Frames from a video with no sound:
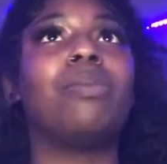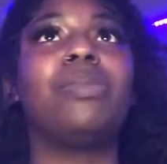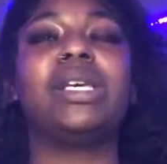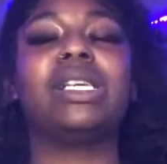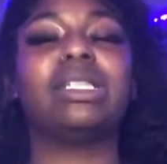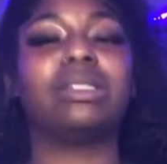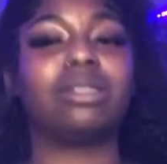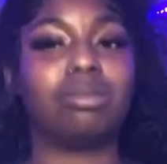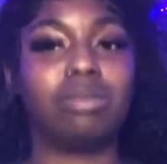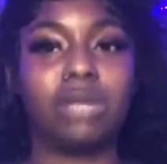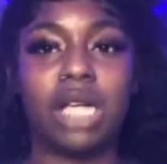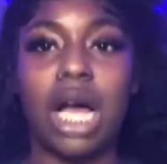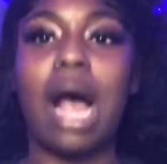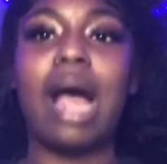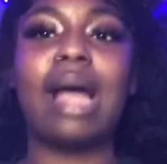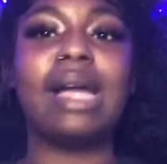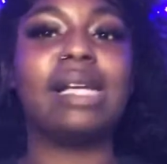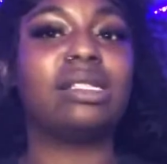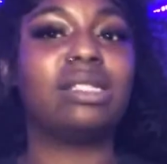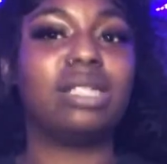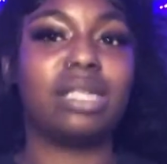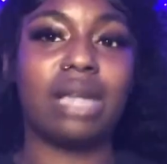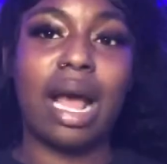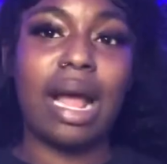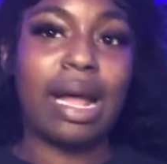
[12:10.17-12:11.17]
because I'm dying
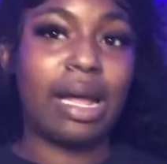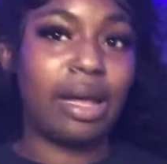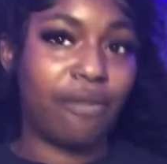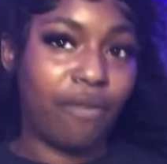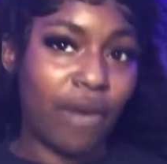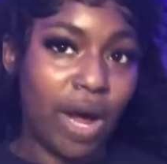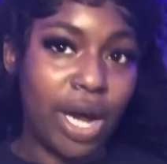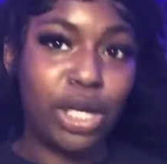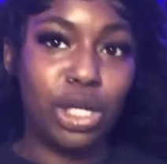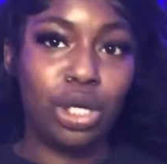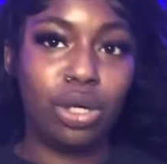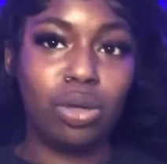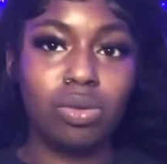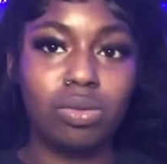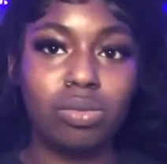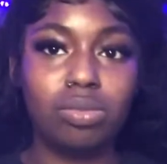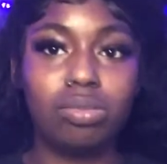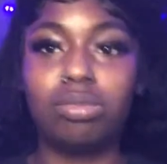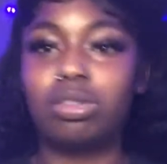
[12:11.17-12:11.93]
tonight if I do.